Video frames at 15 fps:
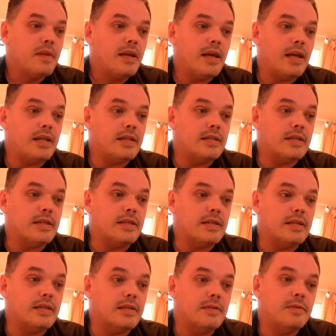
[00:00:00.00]
and
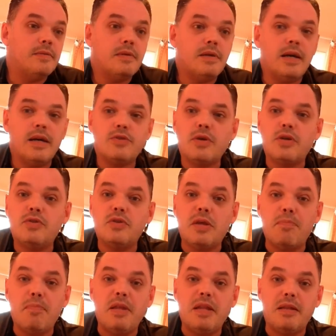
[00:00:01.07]
I try to
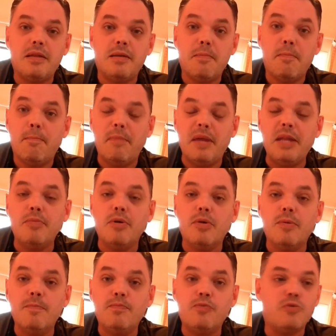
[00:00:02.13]
keep it
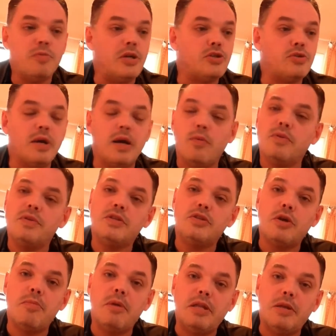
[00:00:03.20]
minimal to make sure I won't
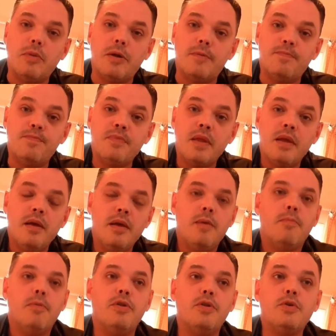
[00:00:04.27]
disturb anyone.
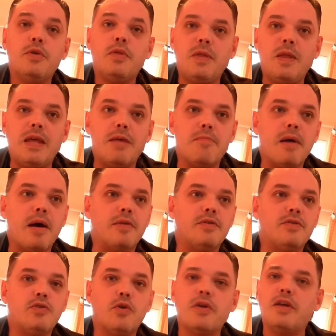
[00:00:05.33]
But the good thing
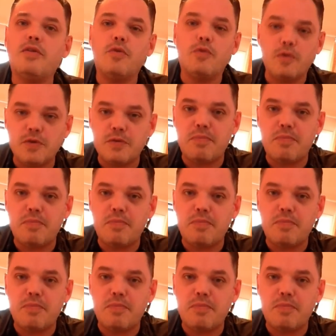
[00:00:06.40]
about talking to those